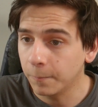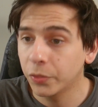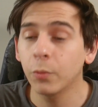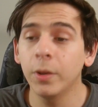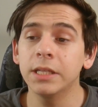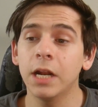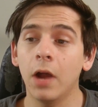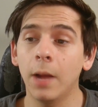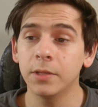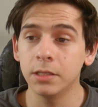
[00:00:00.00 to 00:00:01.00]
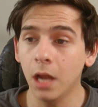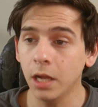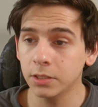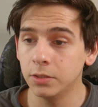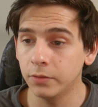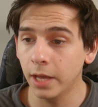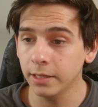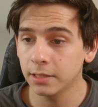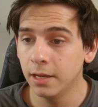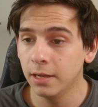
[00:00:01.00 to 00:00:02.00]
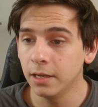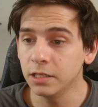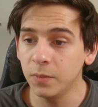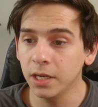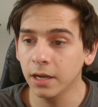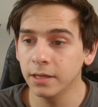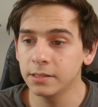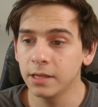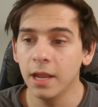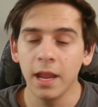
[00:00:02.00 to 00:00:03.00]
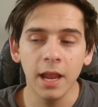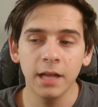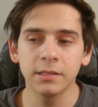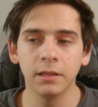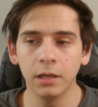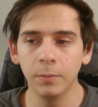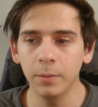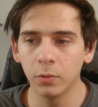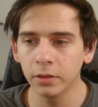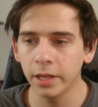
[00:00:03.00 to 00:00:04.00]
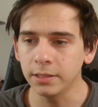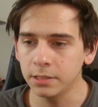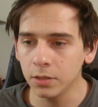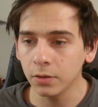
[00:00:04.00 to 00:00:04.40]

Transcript: The reason I've opted not to do that is because it has a little bit more latency. You can see